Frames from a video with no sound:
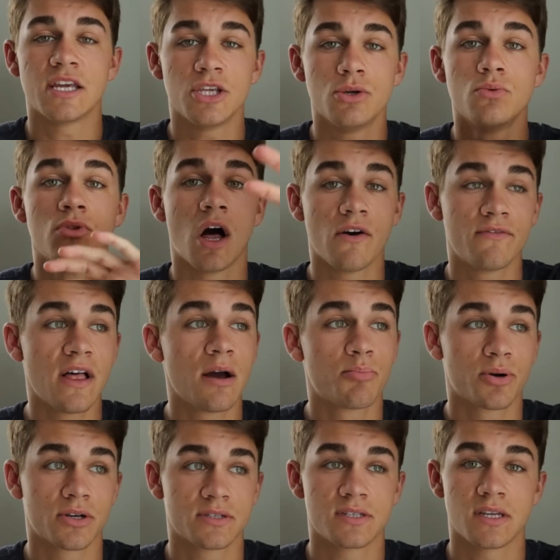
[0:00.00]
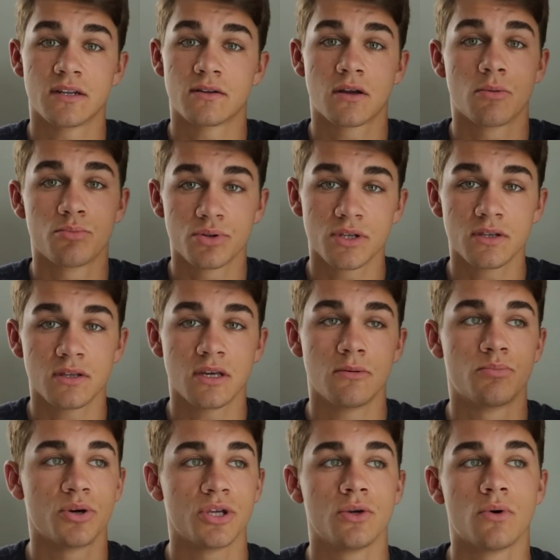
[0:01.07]
That You love that person completely,
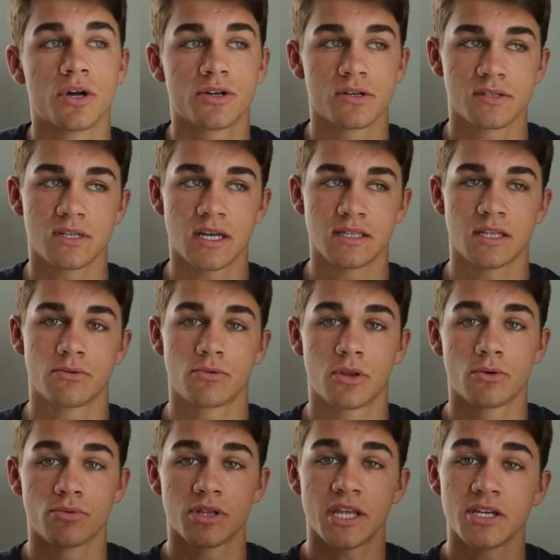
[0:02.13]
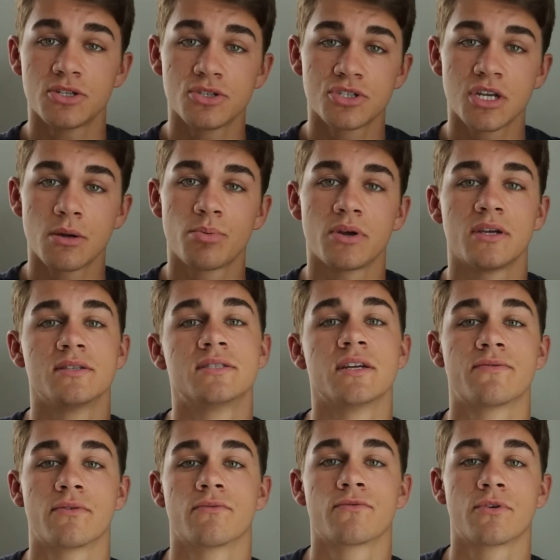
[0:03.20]
but you understand that the relationship is
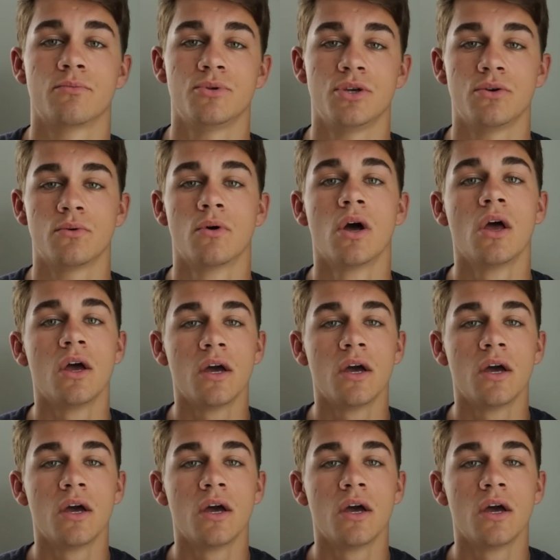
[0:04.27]
different from you